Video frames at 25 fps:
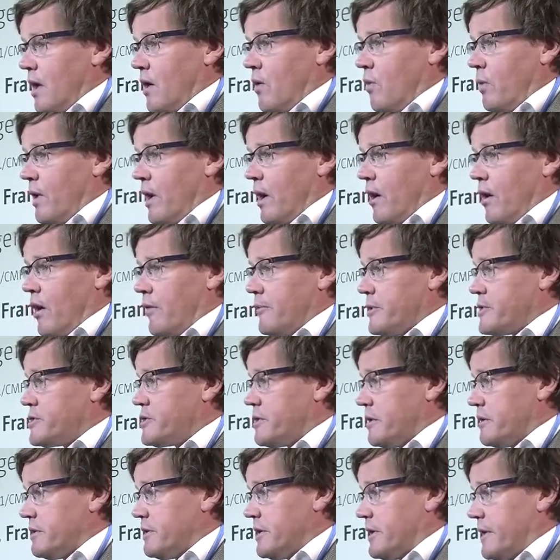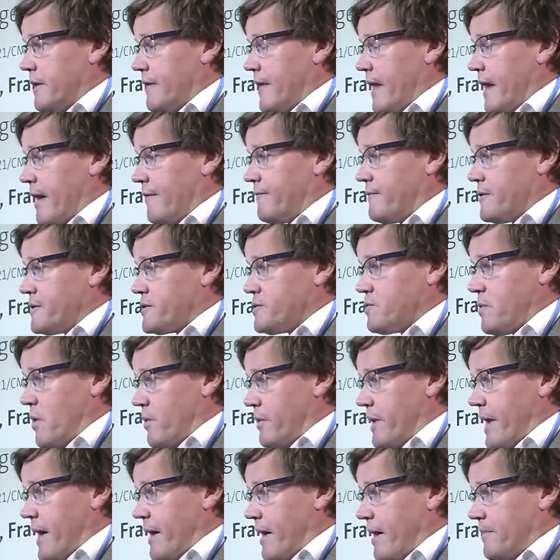Well, almost certainly the efforts
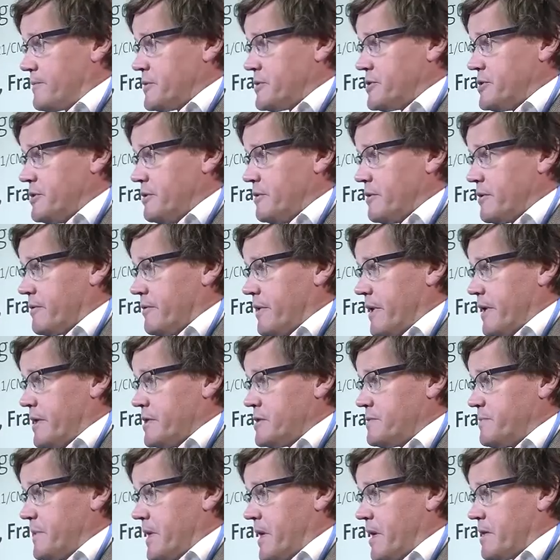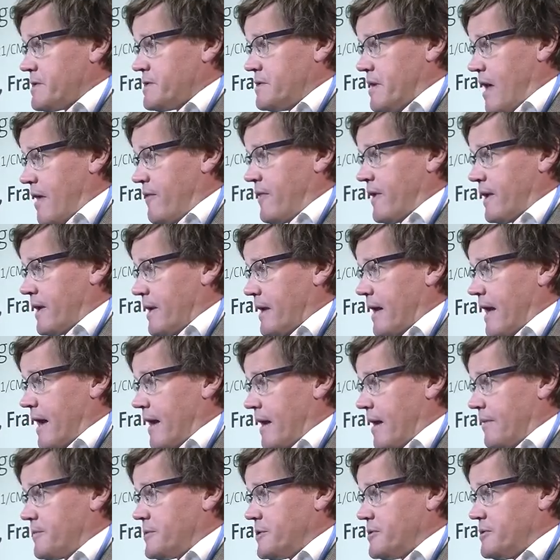won't add up to 2 degrees because nothing can
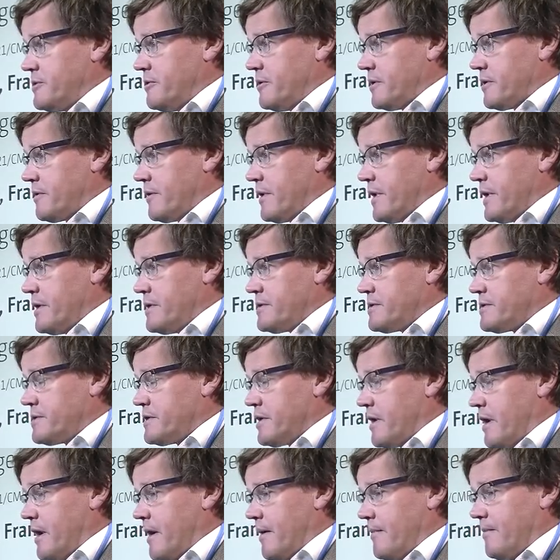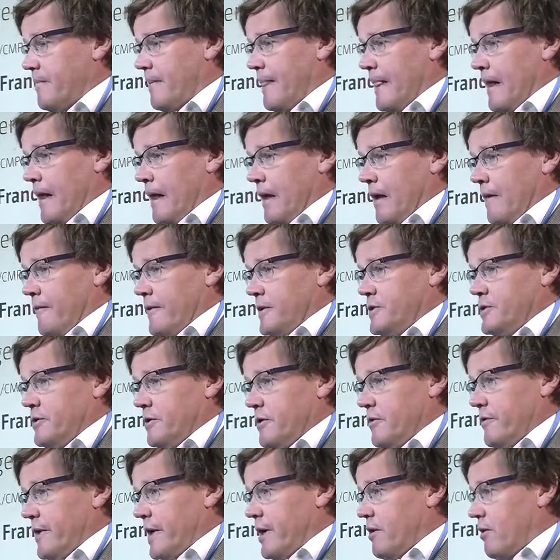add up to 2 degrees. The
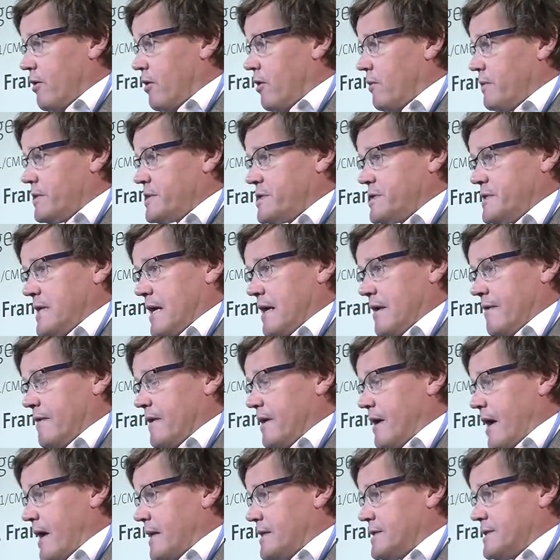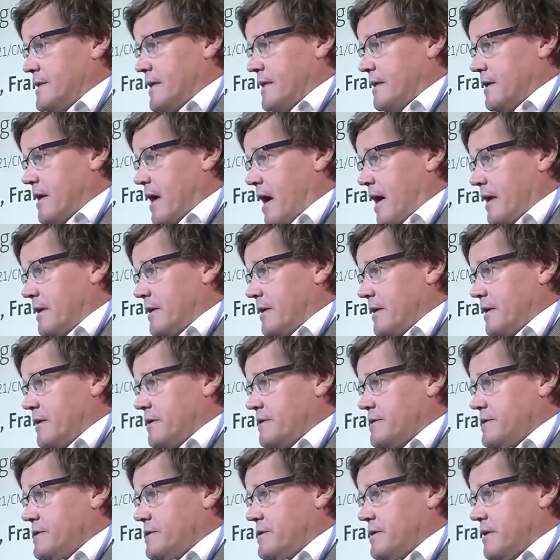2-degree goal was set in the
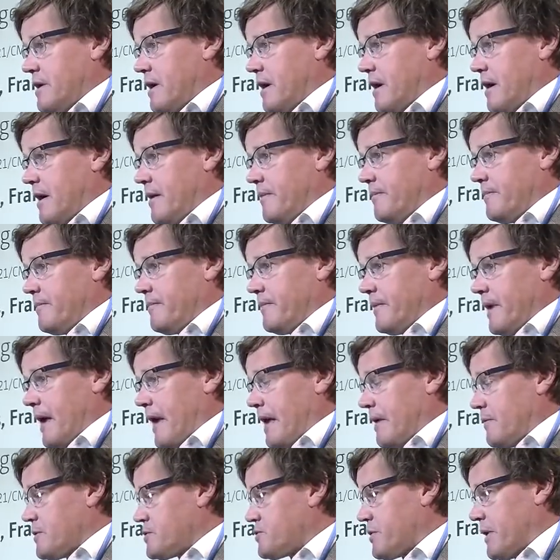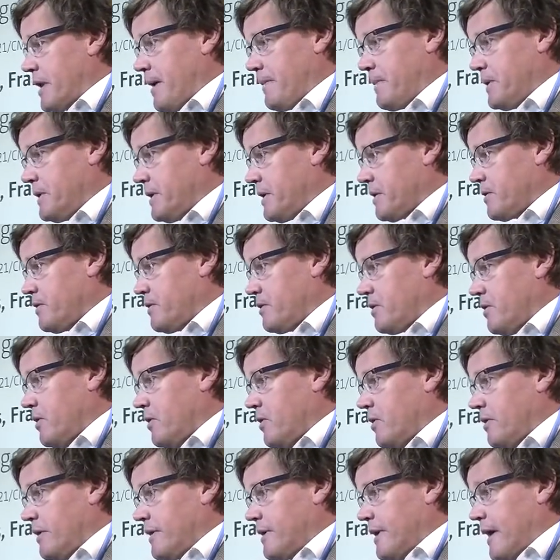1990s, and it was really a political
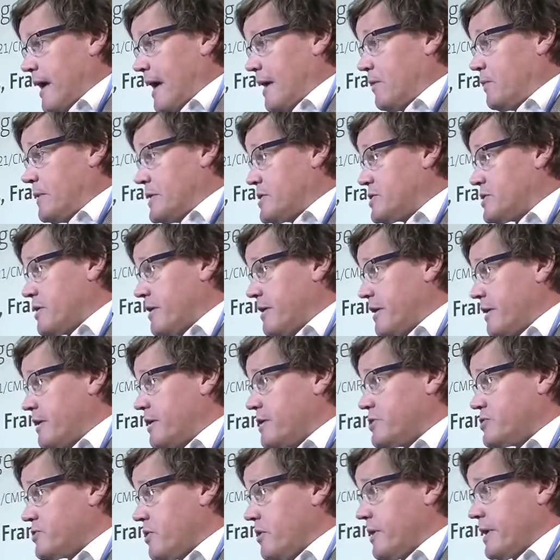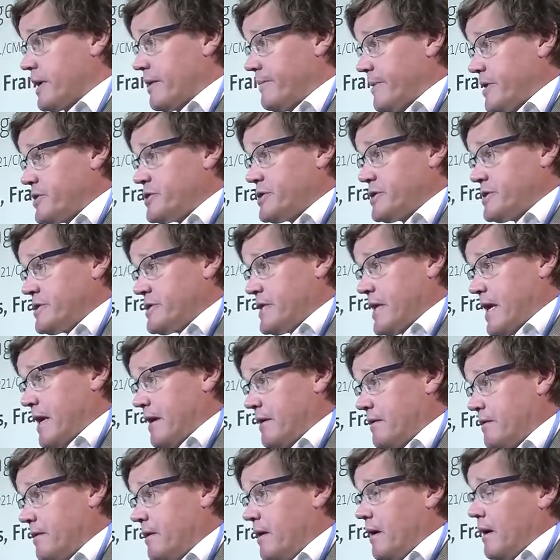goal. And had we started controlling emissions
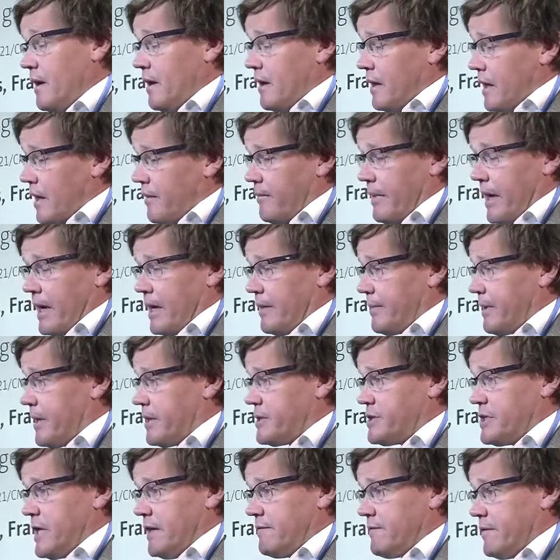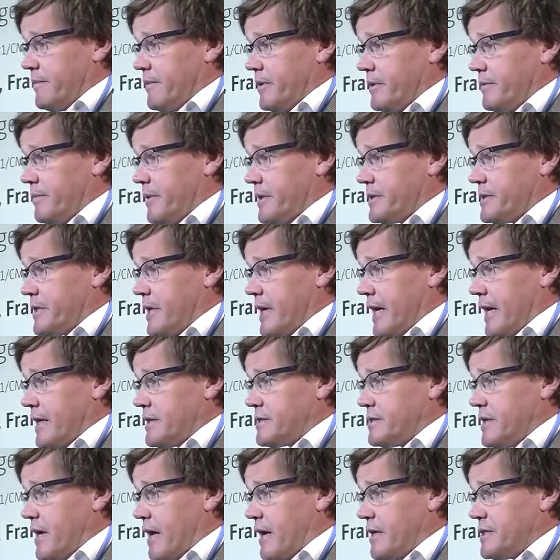then, it might have been achievable, but today
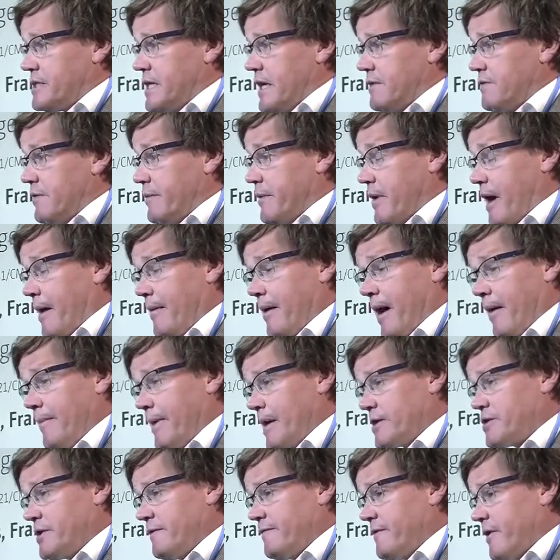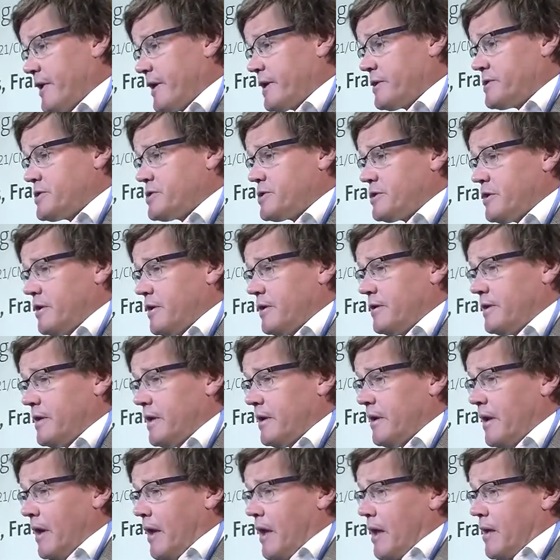it's not achievable. I'm actually very concerned
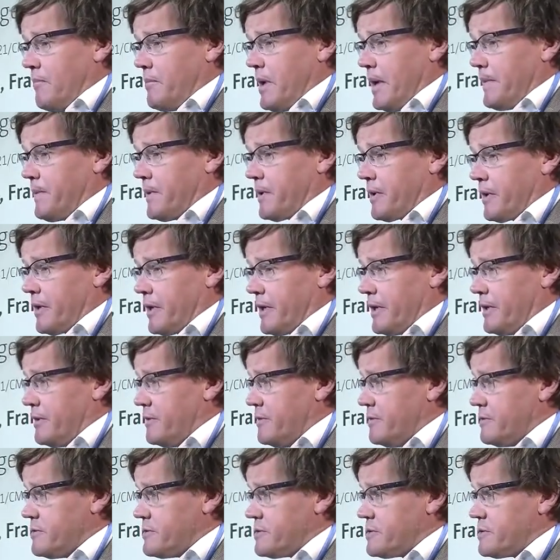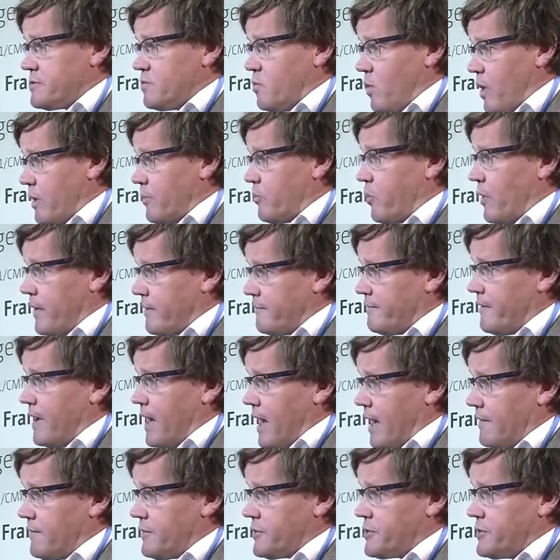that people are going to use
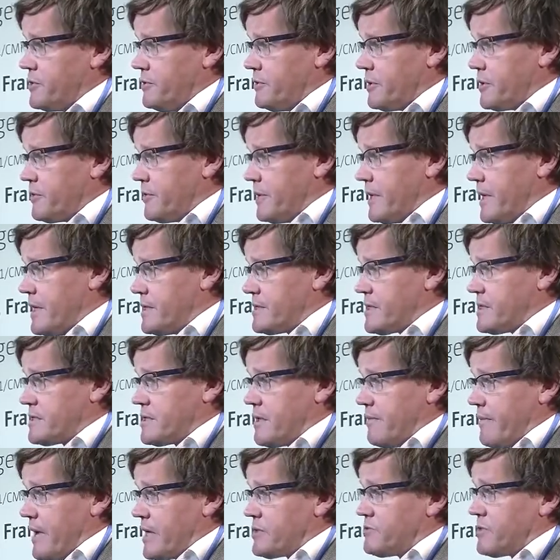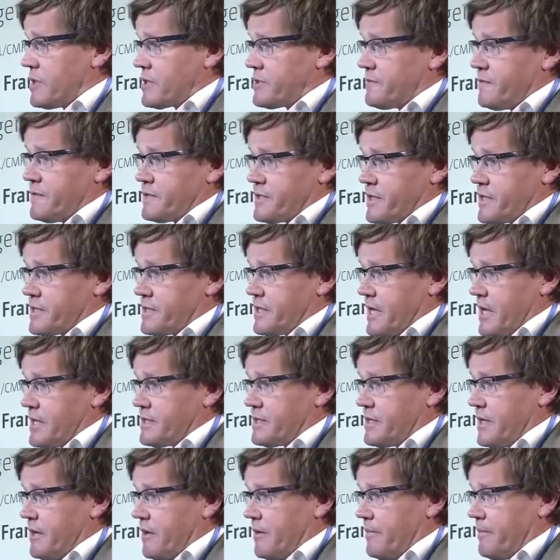1.5 or 2 degrees as the metrics for
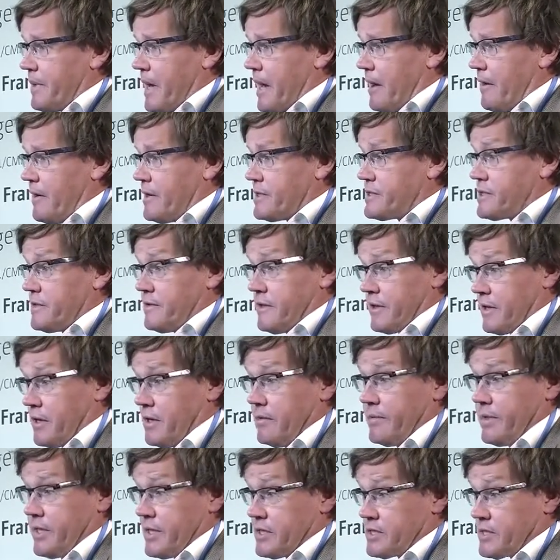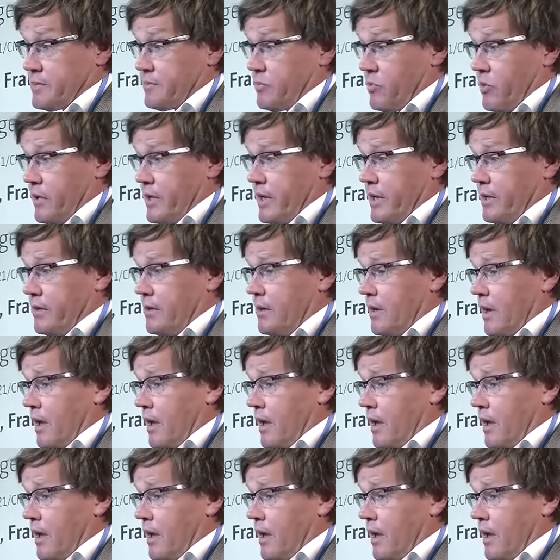success here in Paris, and they're going to be disappointed,